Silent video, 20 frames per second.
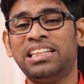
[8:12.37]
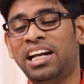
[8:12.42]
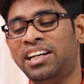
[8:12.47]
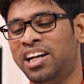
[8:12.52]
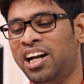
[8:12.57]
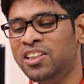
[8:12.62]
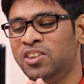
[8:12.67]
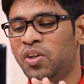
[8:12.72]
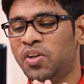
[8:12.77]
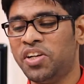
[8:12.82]
and
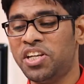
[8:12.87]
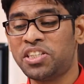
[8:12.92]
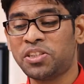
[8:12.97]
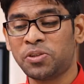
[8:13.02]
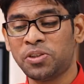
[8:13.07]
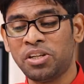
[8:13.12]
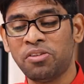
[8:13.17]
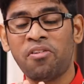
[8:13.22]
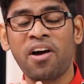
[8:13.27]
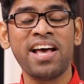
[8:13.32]
also this
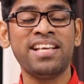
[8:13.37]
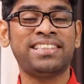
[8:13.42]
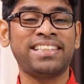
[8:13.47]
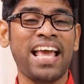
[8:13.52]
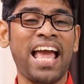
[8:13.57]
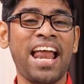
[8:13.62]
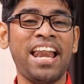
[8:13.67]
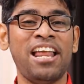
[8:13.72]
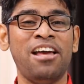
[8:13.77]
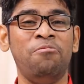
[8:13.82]
device
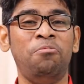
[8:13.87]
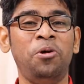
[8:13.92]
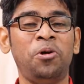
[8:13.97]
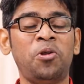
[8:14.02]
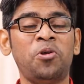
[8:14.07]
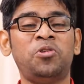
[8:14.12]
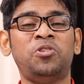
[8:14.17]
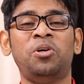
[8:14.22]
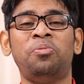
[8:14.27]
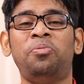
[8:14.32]
can able
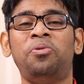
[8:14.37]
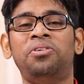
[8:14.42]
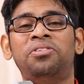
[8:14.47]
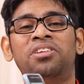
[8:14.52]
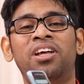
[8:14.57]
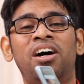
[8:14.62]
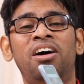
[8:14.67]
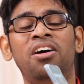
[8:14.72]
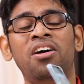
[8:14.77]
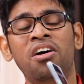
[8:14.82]
to support
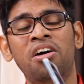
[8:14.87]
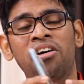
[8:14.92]
the